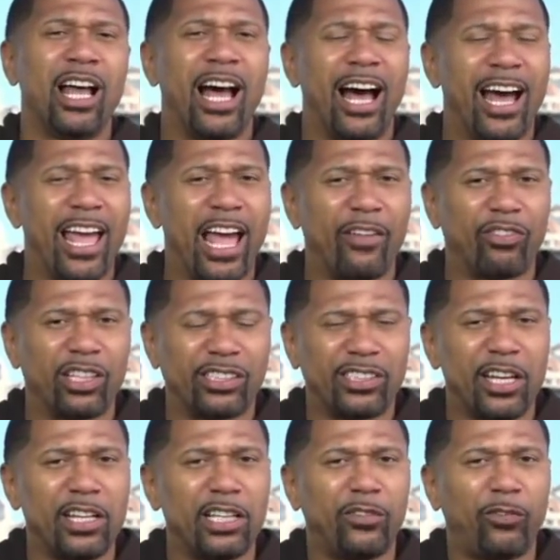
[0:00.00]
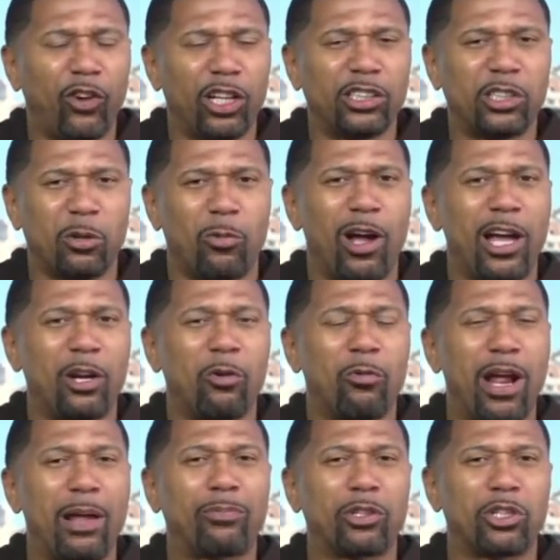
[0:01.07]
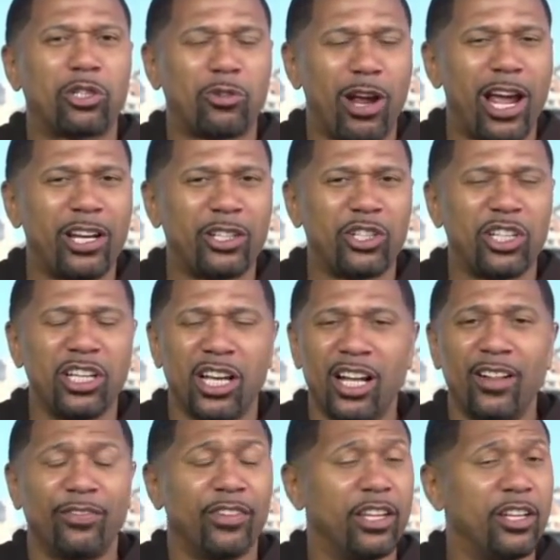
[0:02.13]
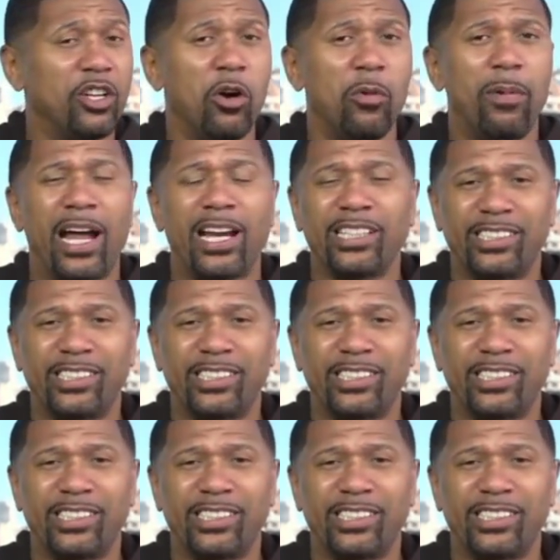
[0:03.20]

I have to say this for the Toronto Raptors strategy that nobody's